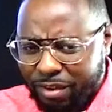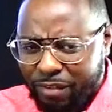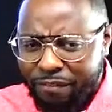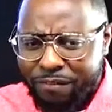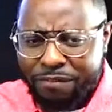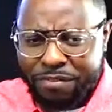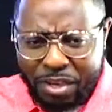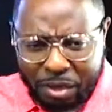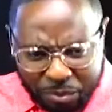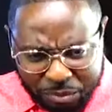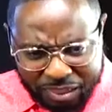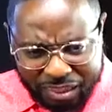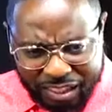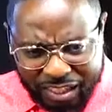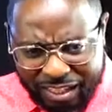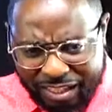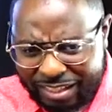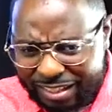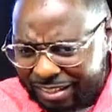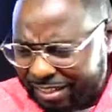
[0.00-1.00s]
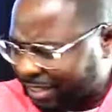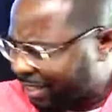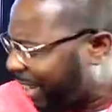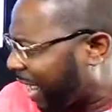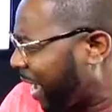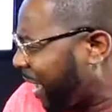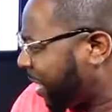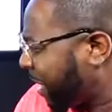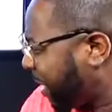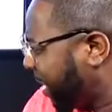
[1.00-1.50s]
are filthy, and it's just
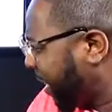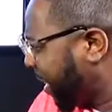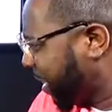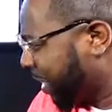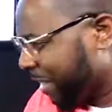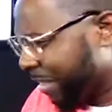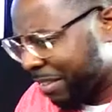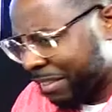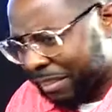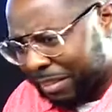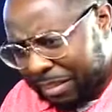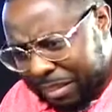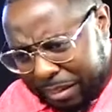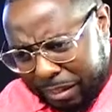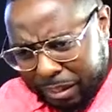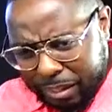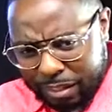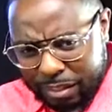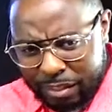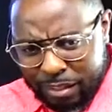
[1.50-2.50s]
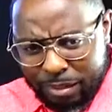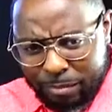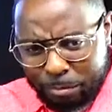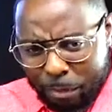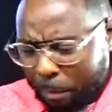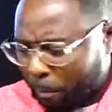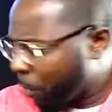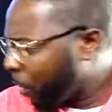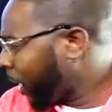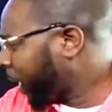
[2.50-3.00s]
like, yeah,
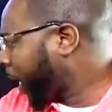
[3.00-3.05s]
my boy